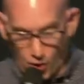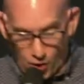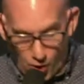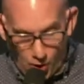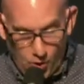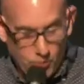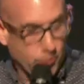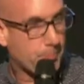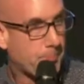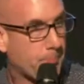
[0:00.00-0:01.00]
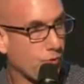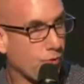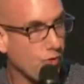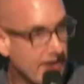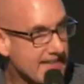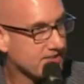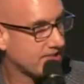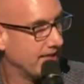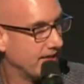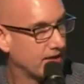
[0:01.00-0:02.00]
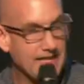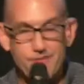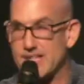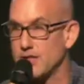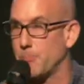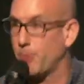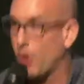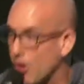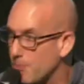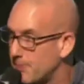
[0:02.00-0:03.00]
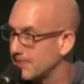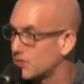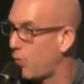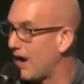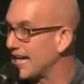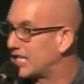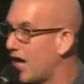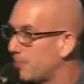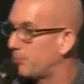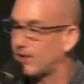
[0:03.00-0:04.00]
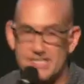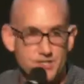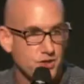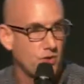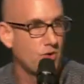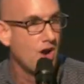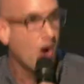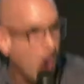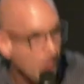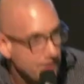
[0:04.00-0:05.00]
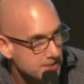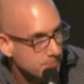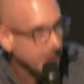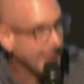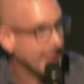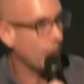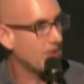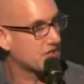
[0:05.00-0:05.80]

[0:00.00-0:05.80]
the whole reason, living the purpose why God placed you on this planet,